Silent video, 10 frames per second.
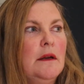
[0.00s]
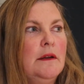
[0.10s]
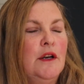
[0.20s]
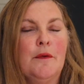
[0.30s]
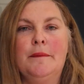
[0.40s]

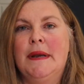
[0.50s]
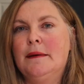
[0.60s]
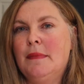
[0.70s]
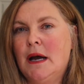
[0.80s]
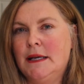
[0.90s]

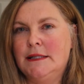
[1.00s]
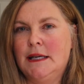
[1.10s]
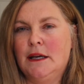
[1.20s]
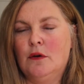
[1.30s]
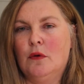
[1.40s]

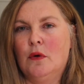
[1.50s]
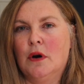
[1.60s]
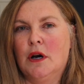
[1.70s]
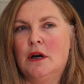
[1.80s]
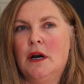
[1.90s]
minimizing,
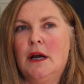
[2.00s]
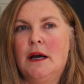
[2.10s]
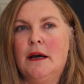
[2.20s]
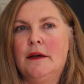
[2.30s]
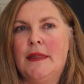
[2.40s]
or
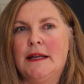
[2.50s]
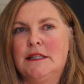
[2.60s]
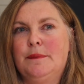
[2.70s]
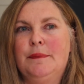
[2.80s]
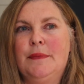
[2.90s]

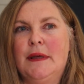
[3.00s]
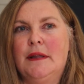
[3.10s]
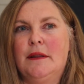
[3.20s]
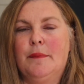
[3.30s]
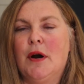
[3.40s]
that's
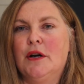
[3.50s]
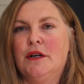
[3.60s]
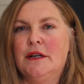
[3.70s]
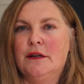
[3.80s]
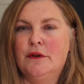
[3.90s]
the
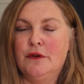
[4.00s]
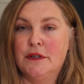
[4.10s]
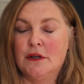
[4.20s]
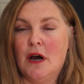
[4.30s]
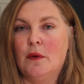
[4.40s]
partner who
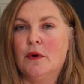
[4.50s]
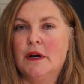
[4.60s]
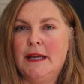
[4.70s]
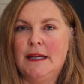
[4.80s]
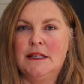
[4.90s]
is not
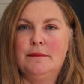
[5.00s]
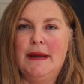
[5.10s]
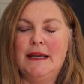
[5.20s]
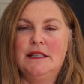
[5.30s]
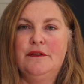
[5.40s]
working is
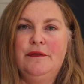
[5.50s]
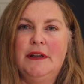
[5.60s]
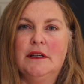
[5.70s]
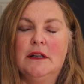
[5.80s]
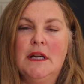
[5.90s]
made to
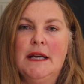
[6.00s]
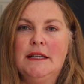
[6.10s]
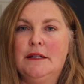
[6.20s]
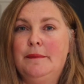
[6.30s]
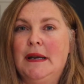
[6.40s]
feel
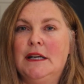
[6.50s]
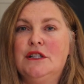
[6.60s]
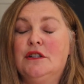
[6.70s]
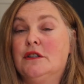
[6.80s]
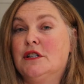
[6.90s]

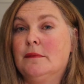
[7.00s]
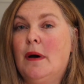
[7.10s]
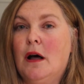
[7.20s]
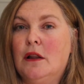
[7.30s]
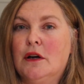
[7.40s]
diminished or
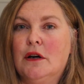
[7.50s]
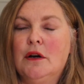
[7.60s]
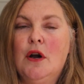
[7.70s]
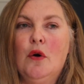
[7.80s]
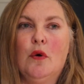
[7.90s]

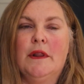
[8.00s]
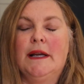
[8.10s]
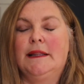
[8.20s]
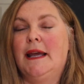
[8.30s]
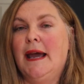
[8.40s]
smaller, or
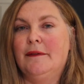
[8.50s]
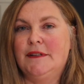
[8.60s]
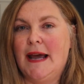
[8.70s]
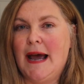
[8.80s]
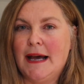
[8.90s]
like they have
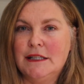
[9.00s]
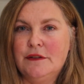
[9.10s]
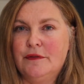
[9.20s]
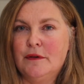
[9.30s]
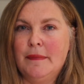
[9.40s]
to ask
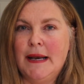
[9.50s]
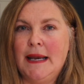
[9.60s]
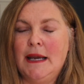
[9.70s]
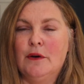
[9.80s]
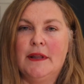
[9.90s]
for
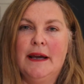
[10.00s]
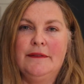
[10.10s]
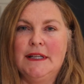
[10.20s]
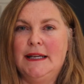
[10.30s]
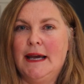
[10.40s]
money or they have
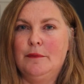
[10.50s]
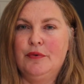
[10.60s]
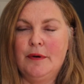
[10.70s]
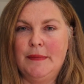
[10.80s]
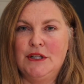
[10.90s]
to get
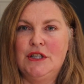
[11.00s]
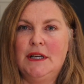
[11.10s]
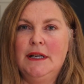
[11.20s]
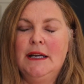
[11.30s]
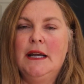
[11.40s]

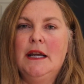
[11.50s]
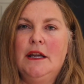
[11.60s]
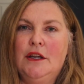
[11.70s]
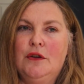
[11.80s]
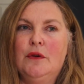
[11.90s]
permission.
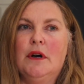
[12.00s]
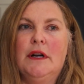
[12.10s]
You are